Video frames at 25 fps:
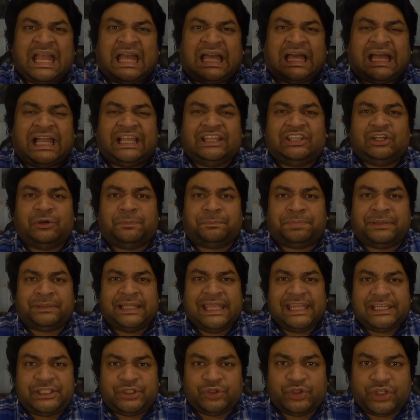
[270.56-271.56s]
either
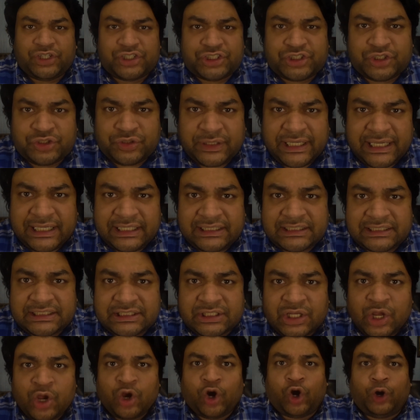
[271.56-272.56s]
play to their
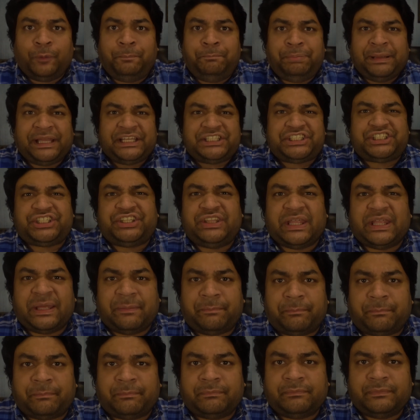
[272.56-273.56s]
strengths or bench
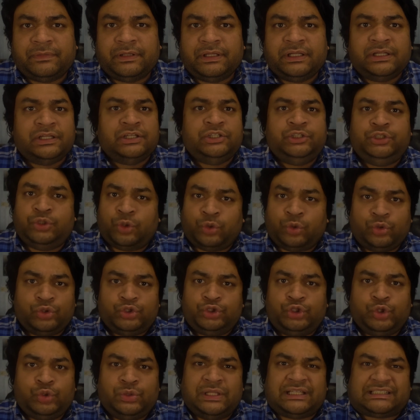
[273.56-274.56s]
them.
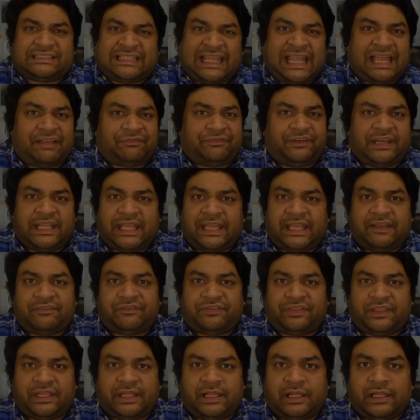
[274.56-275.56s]
Don't do this half and
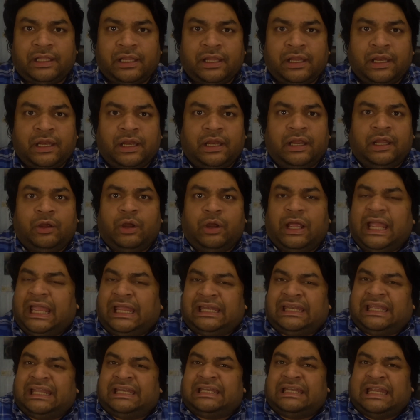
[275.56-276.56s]
half thing
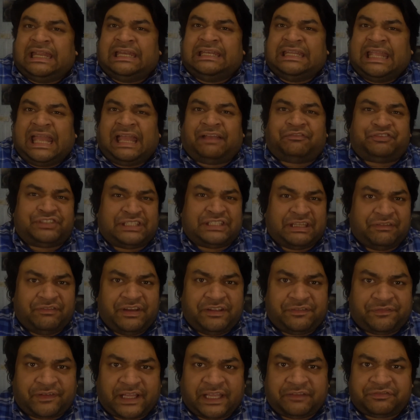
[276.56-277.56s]
and have
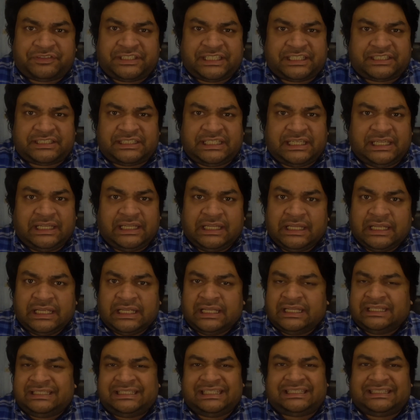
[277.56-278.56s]

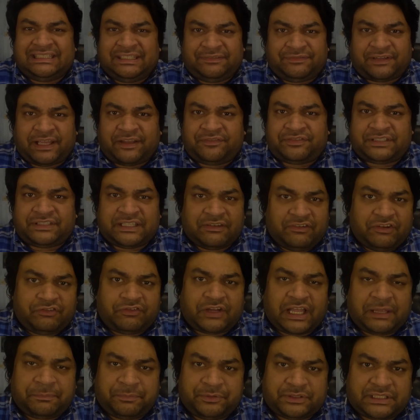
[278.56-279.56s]

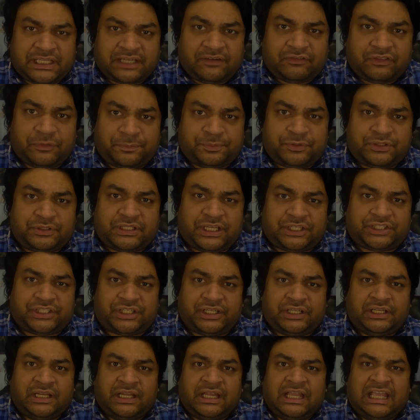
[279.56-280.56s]
75% of the
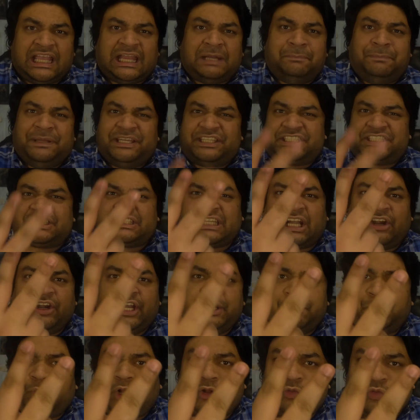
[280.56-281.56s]
possession and be
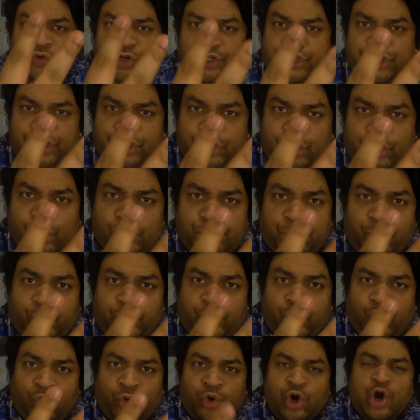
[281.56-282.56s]
sorry ball version
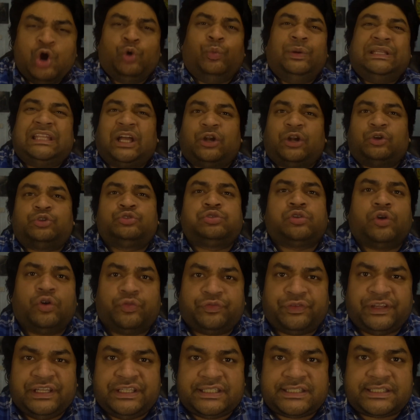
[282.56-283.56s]
2.0 without
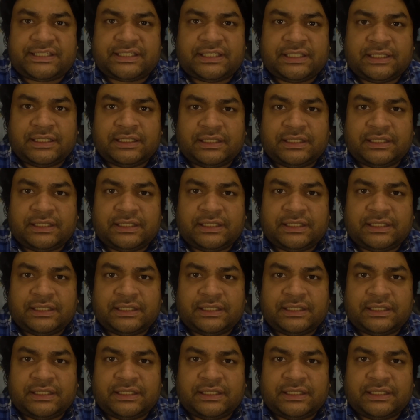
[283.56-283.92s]
trophies.